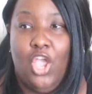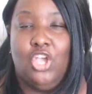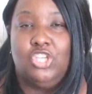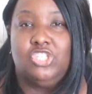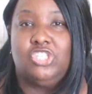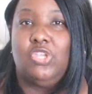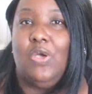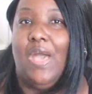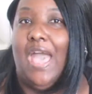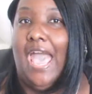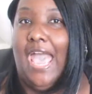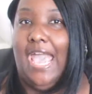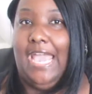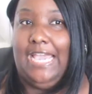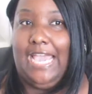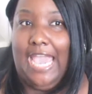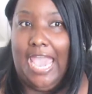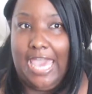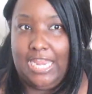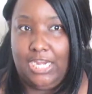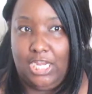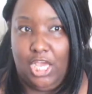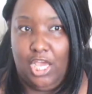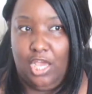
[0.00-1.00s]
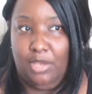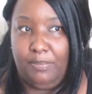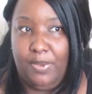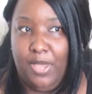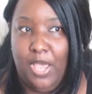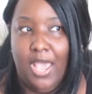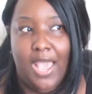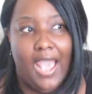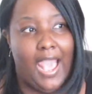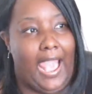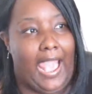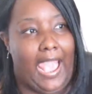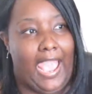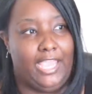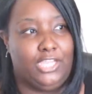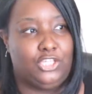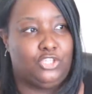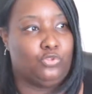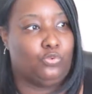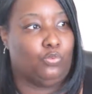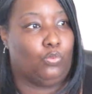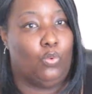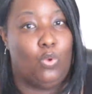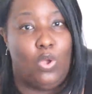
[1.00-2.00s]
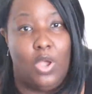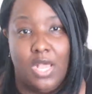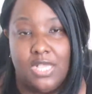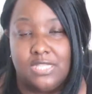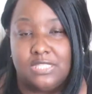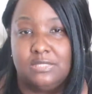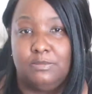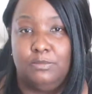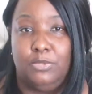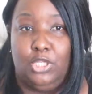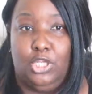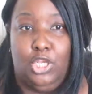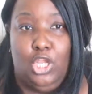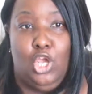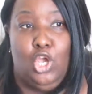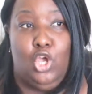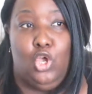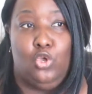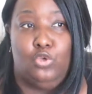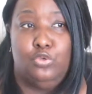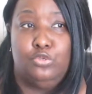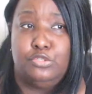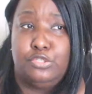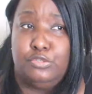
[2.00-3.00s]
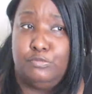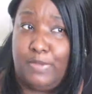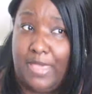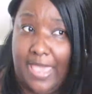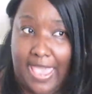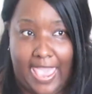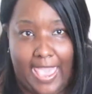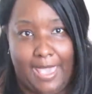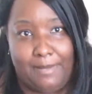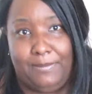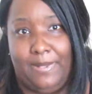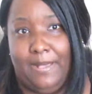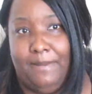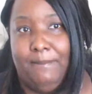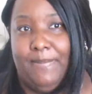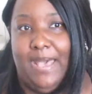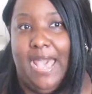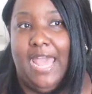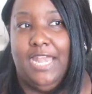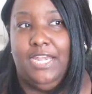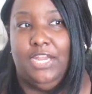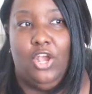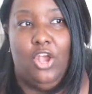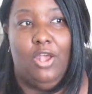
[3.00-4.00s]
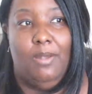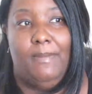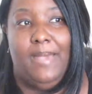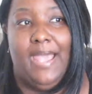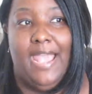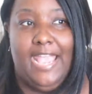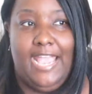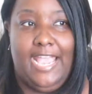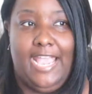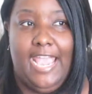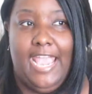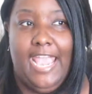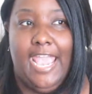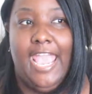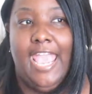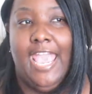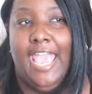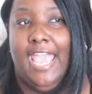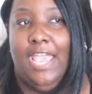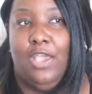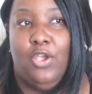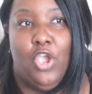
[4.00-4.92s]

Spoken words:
So I got up, I threw on some clothes, had my bonnet on my head,